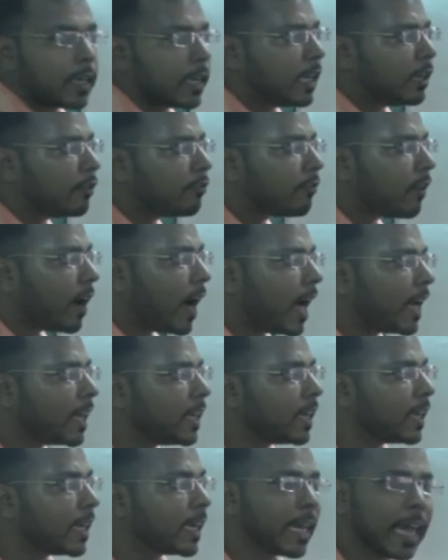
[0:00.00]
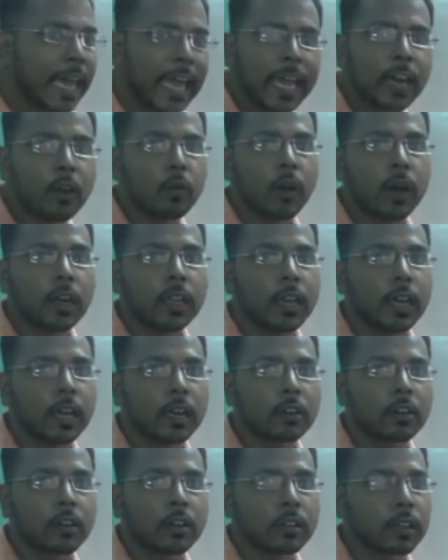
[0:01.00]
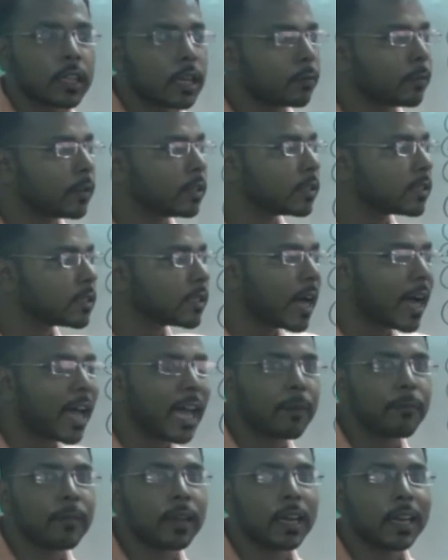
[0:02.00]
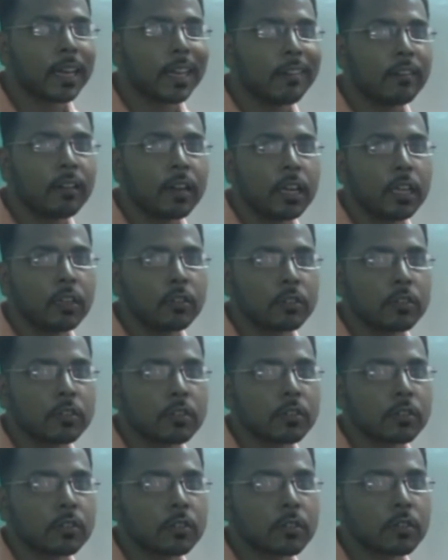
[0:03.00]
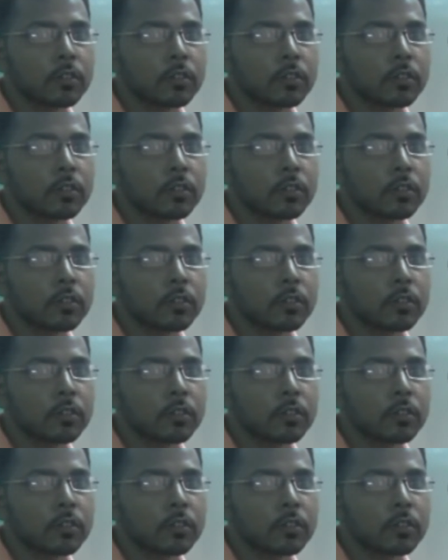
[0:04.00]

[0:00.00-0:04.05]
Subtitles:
if I gain one electron, that means I am getting reduced.